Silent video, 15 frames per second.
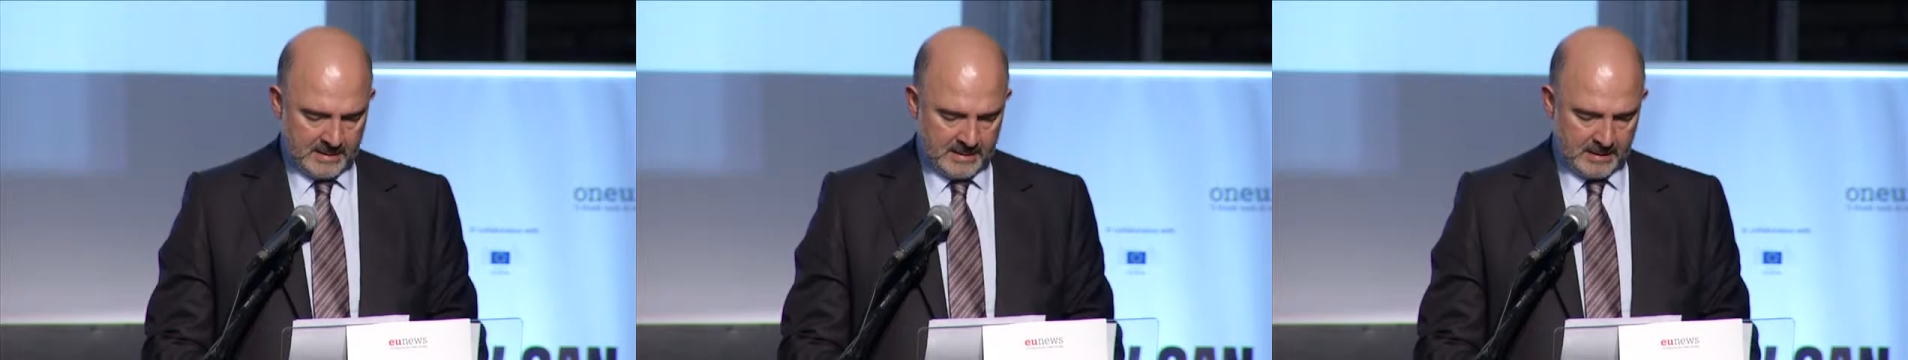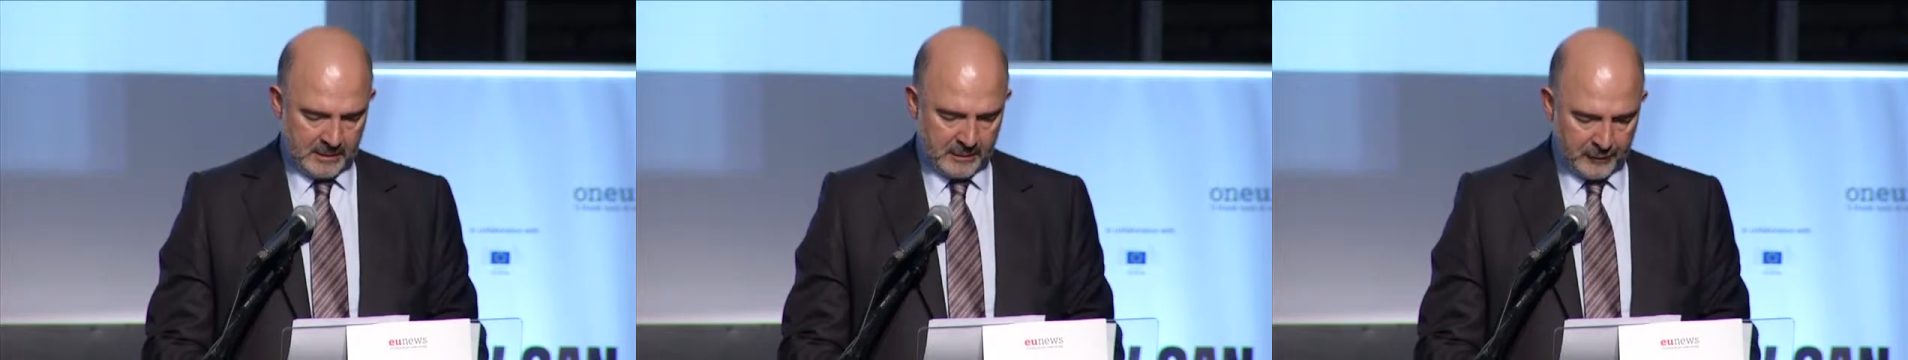
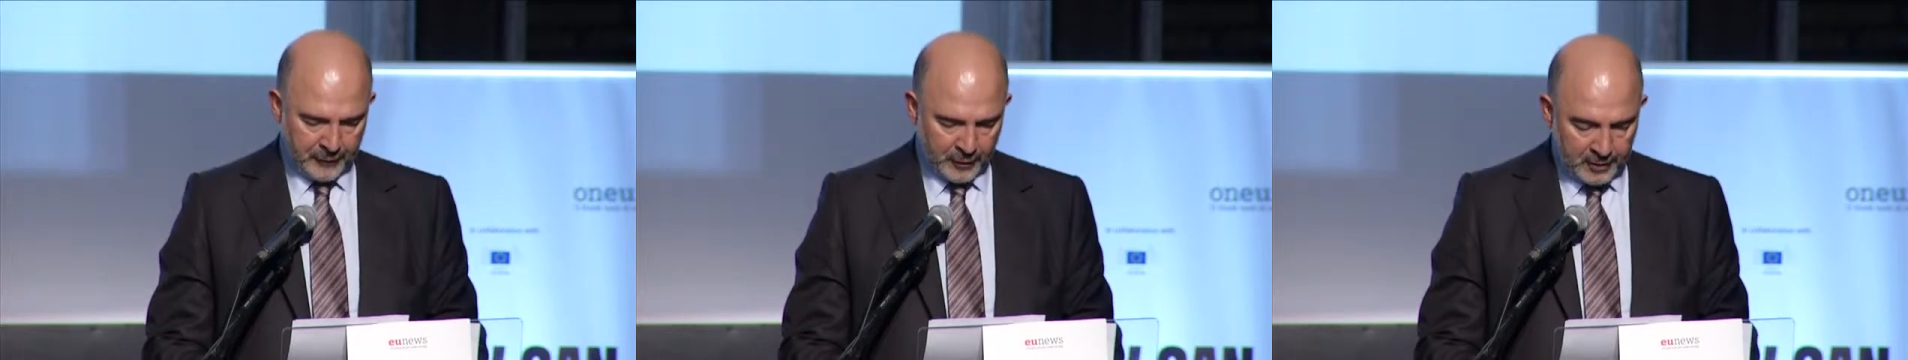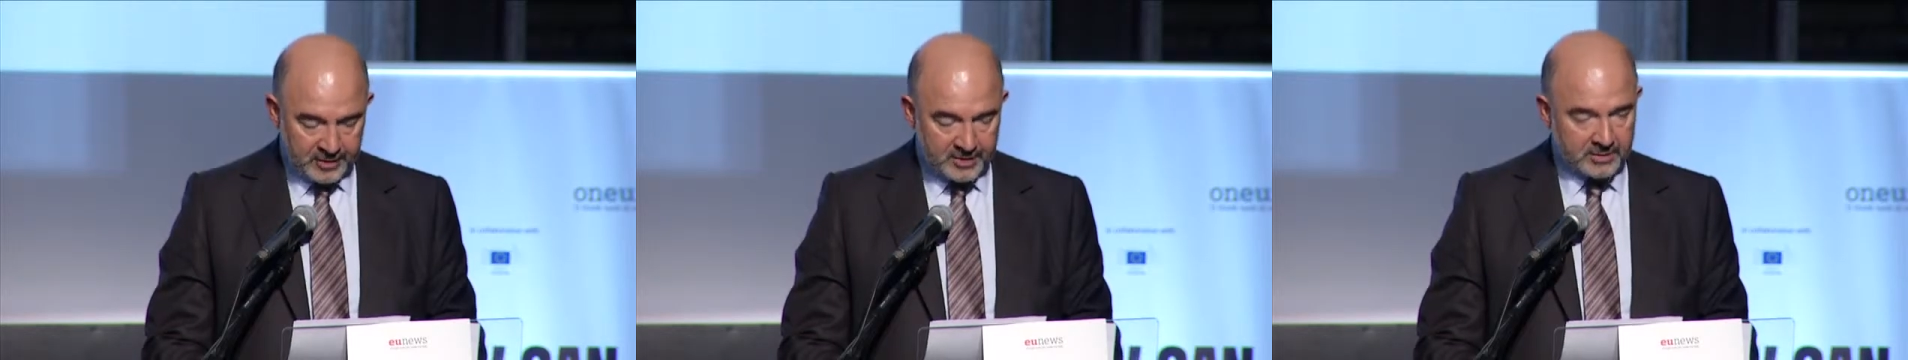Uh,
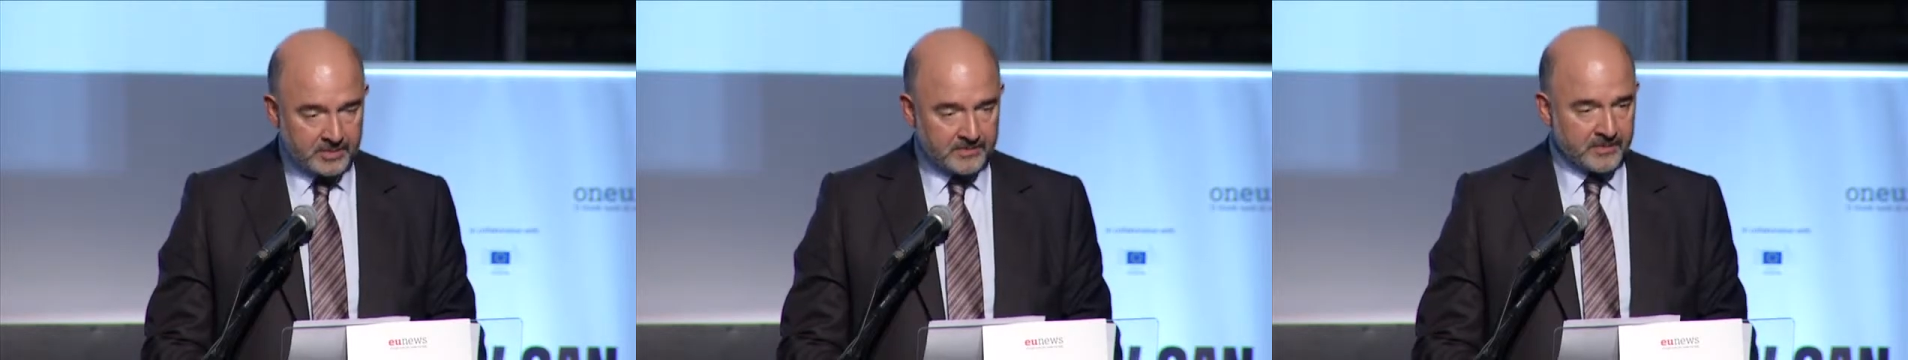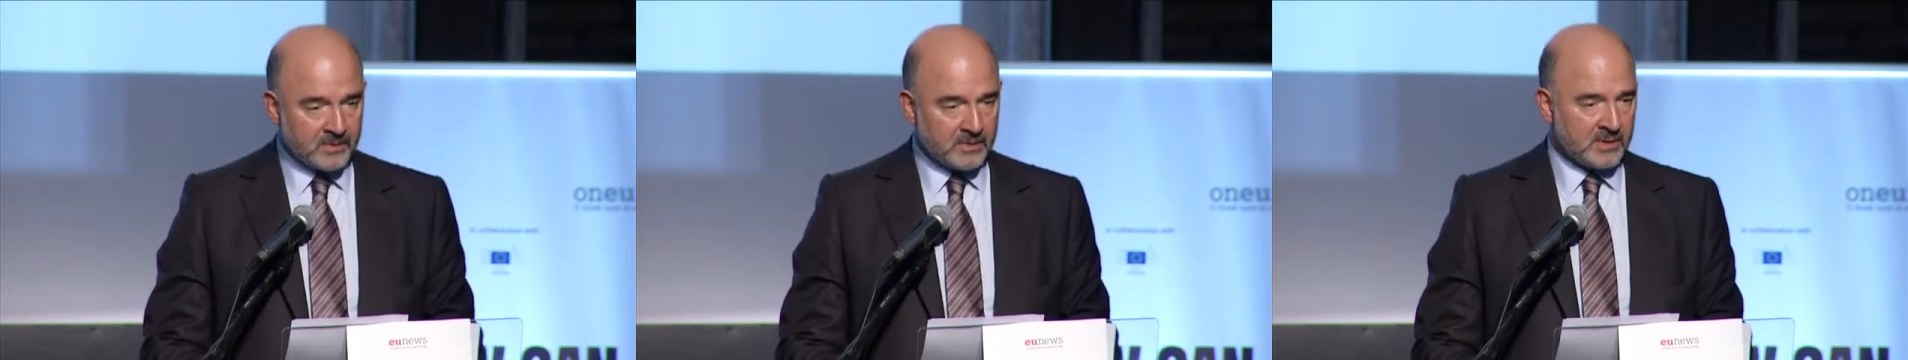
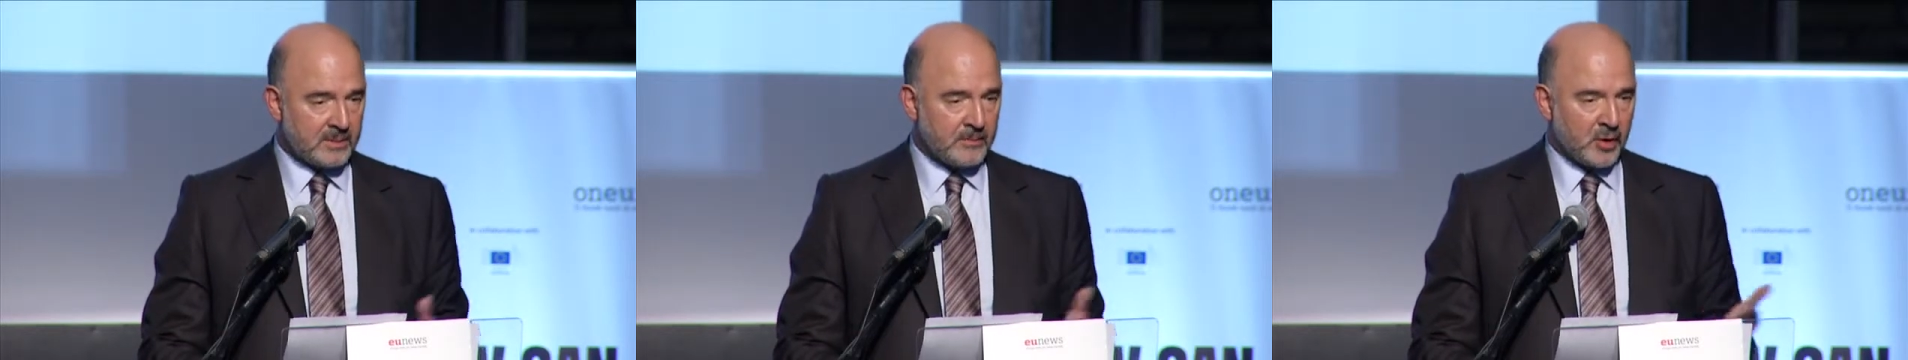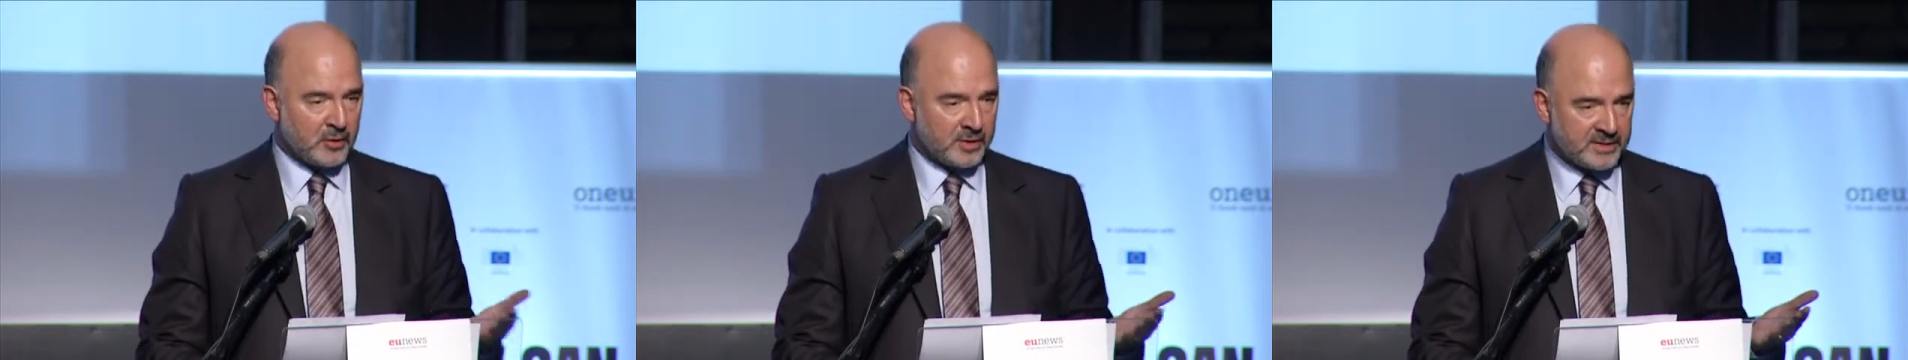first,
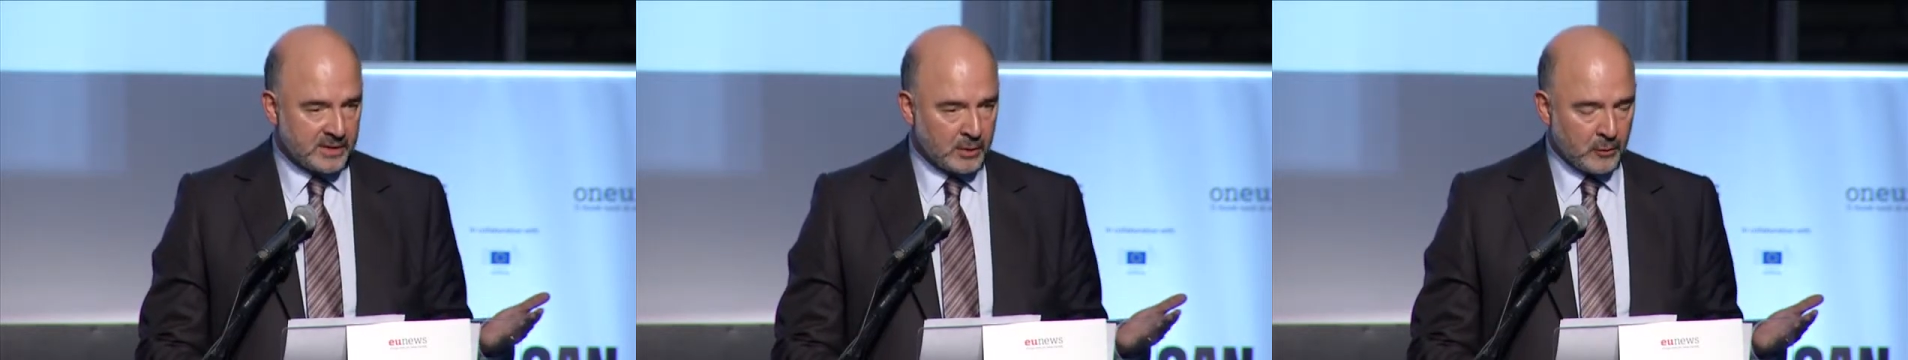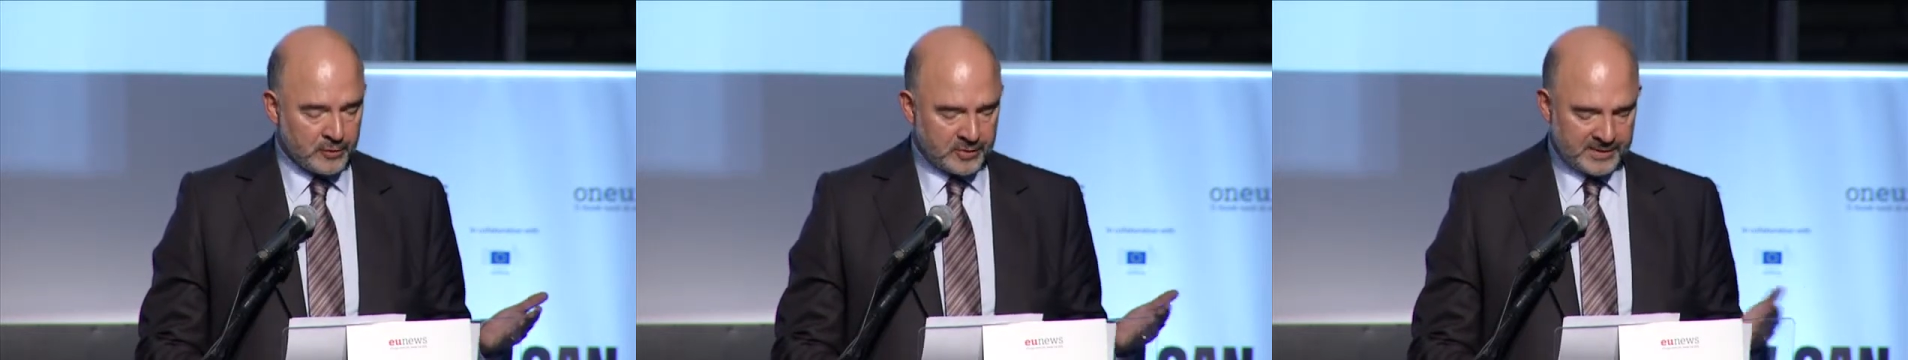
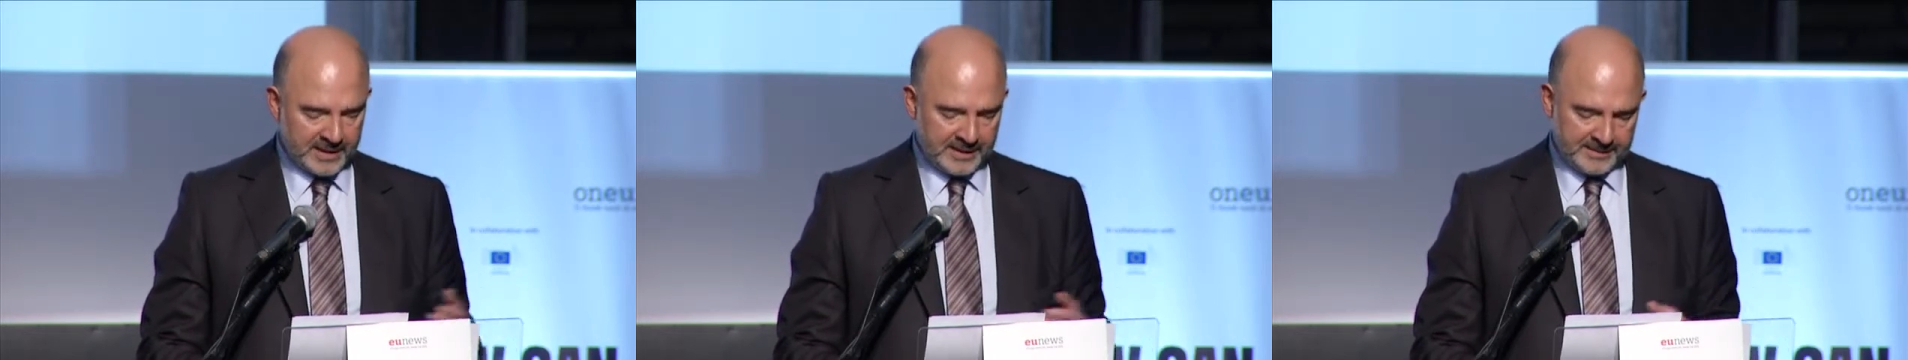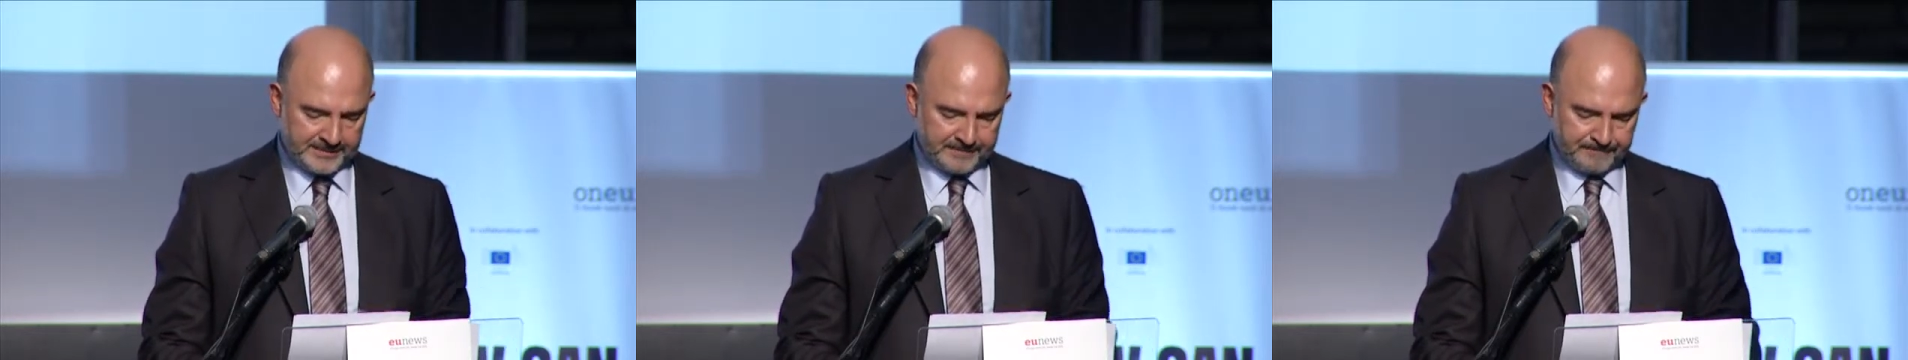democratic
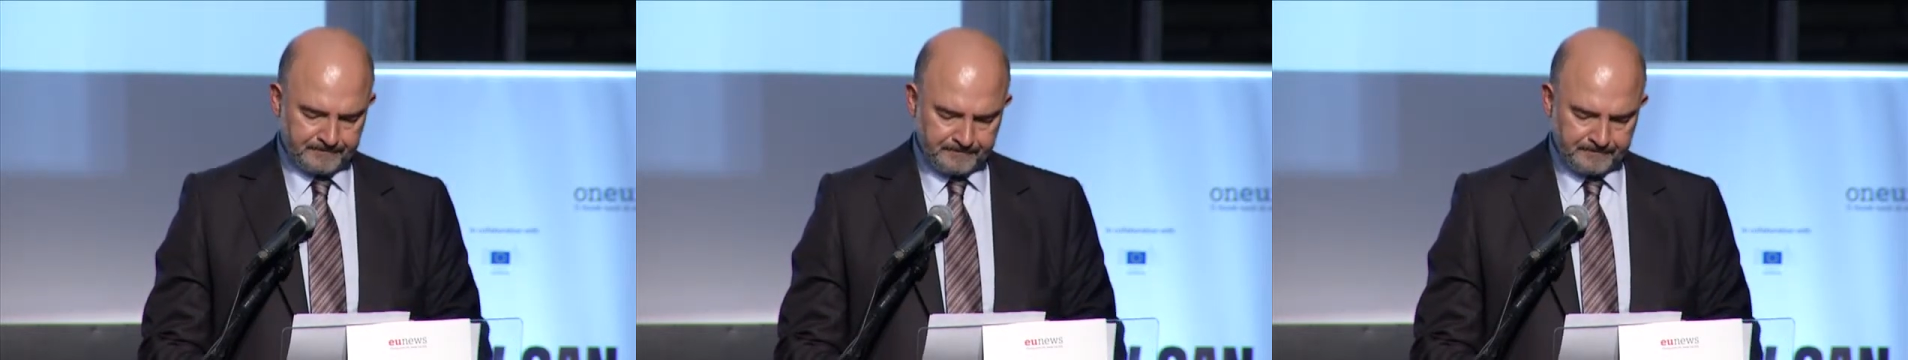oversight.